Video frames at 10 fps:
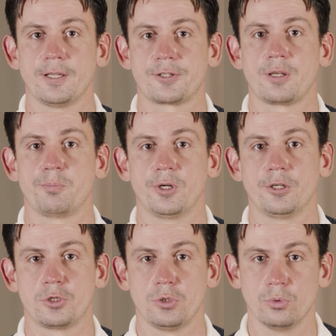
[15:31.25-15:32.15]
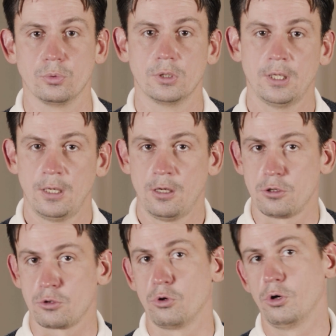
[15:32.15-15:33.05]
as compared to
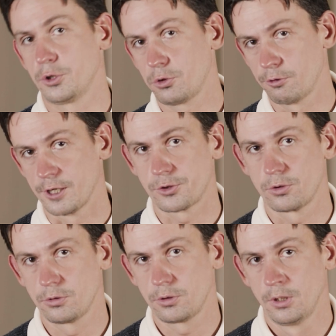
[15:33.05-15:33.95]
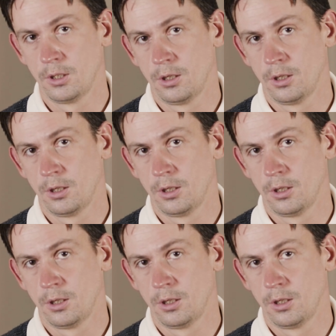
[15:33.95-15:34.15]
going to a restaurant